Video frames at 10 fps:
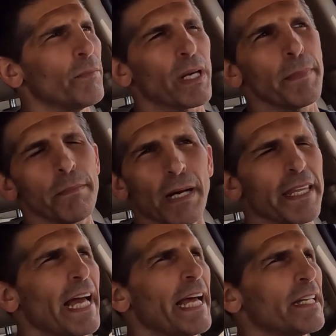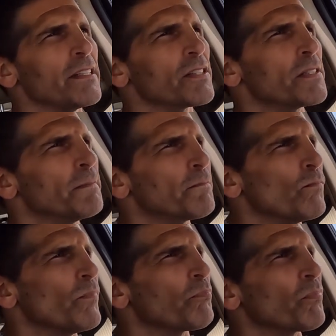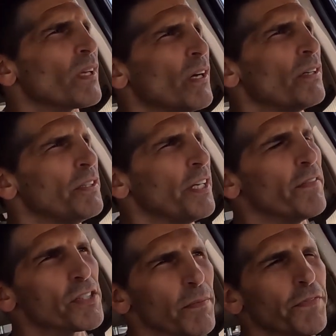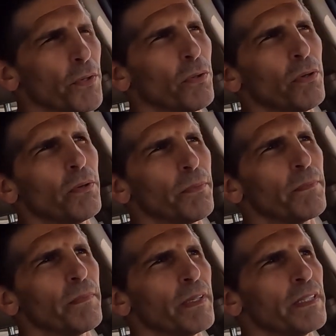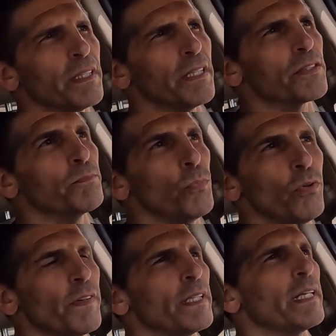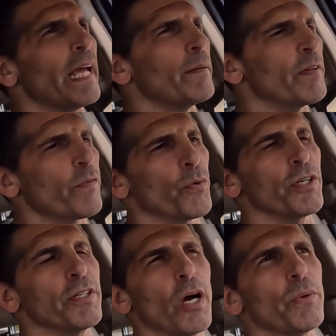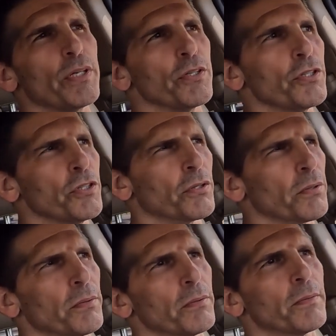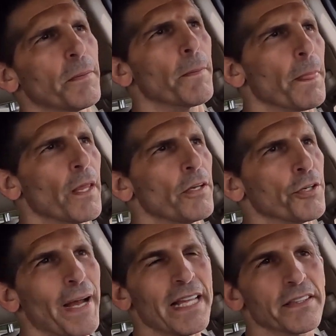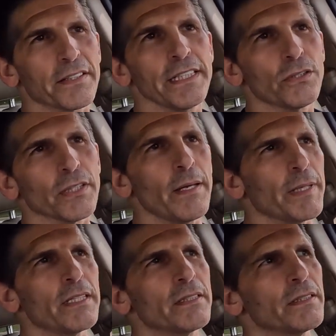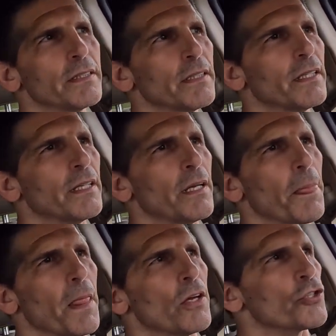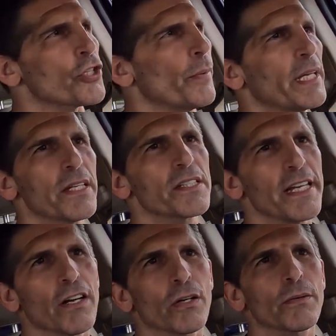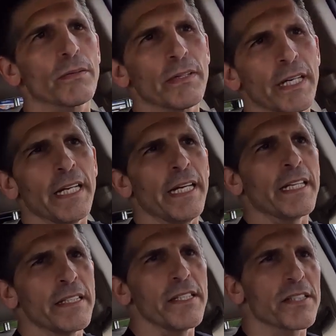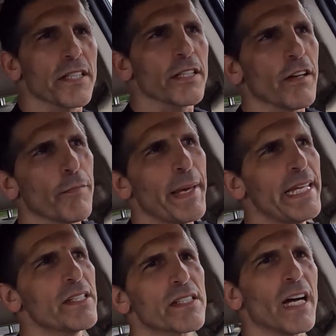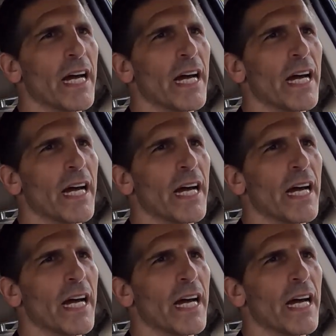And what I mean by that is, you give it some fuel, you get moving, and before you know it, you're at the legal limit. So it gets there in a decent enough pace.